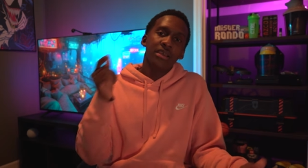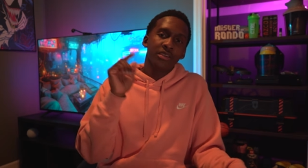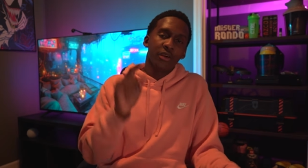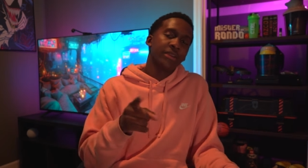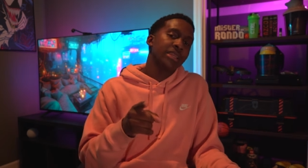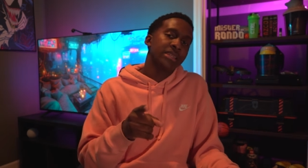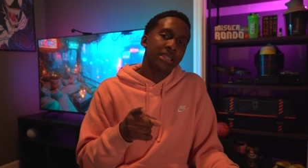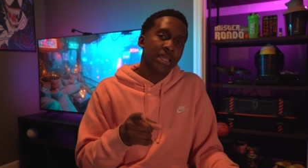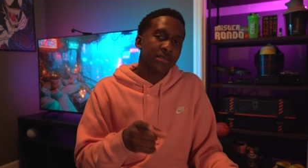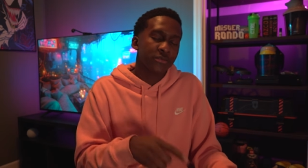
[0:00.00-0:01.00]
Don't forget to
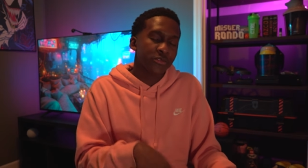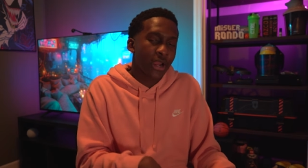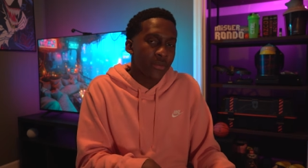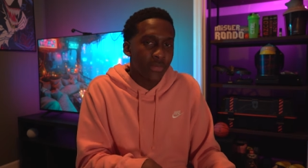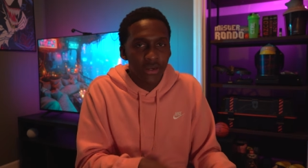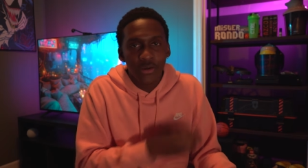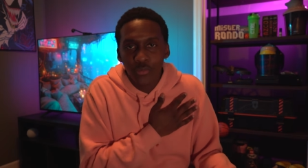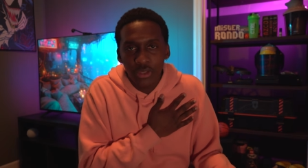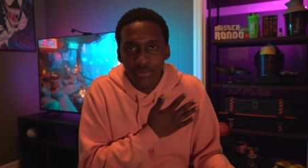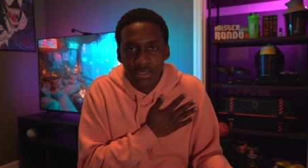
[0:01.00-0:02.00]
hit that subscribe button. It
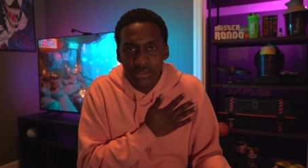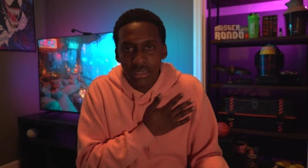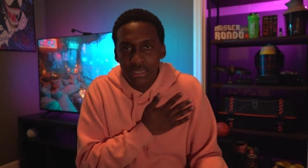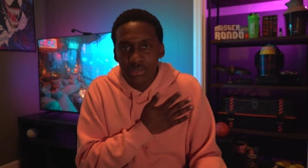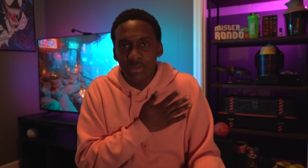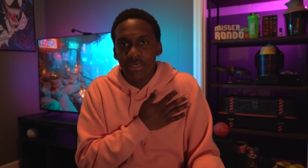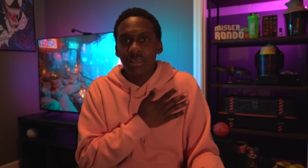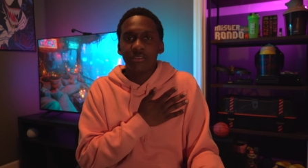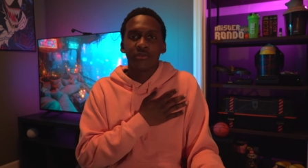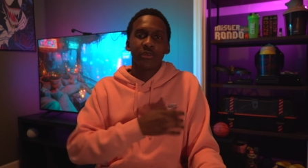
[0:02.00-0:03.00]
really means a lot to me.
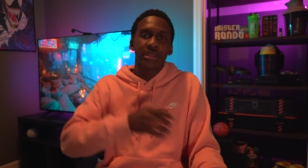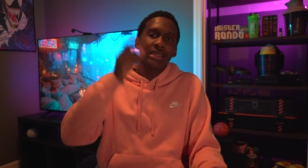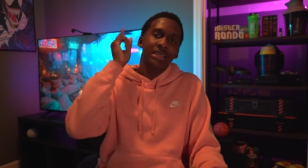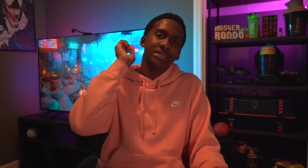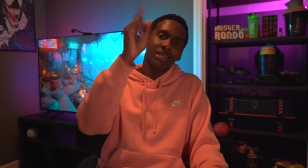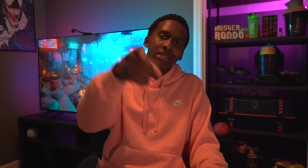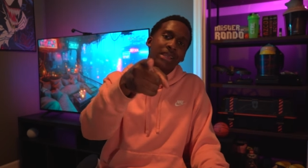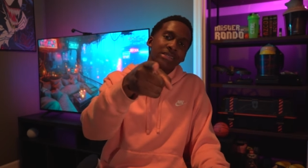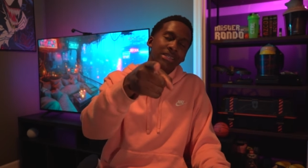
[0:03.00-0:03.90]
It's free. Until next